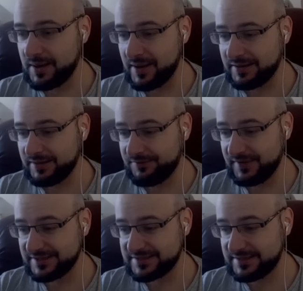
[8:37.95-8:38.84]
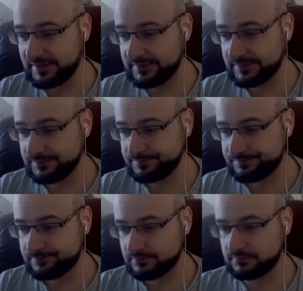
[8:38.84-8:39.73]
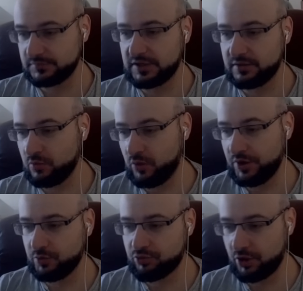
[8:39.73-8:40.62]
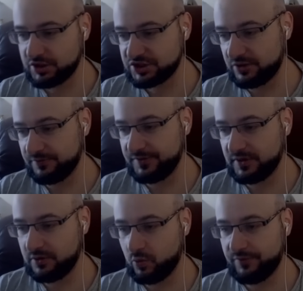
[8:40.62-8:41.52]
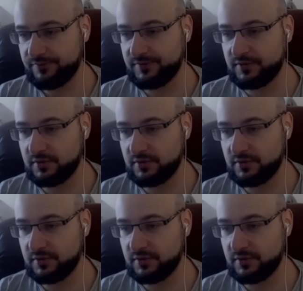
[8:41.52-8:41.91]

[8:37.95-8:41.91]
The thing is that when you proc something with